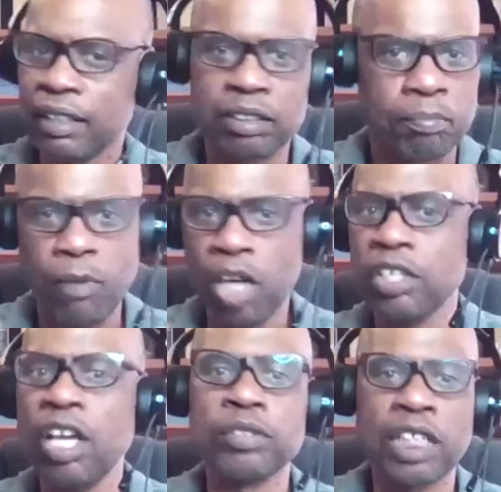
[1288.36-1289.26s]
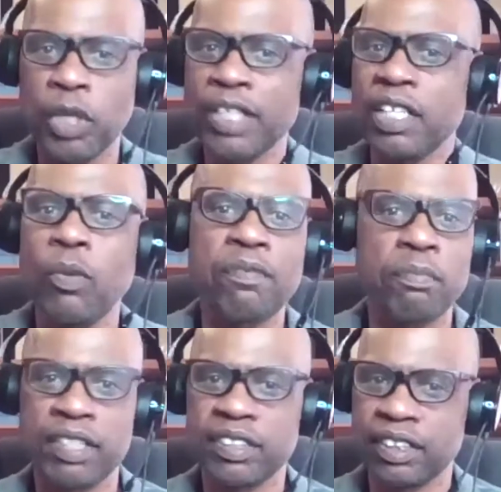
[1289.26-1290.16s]
Mark knows. I tried to get away
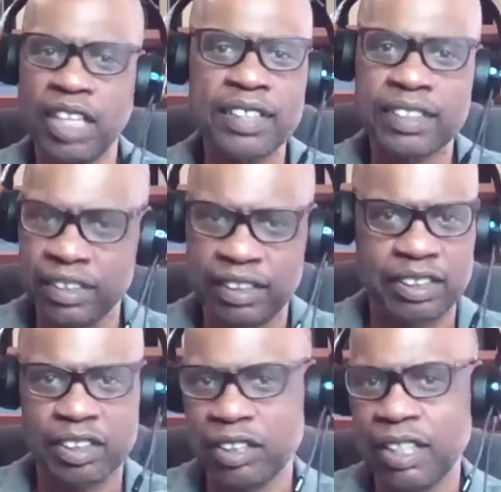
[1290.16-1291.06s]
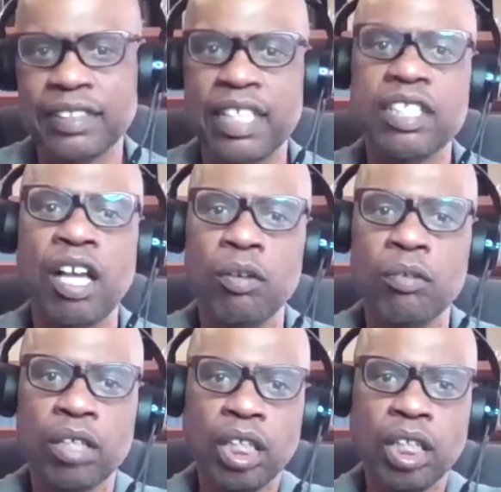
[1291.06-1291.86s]
from this. God has said no.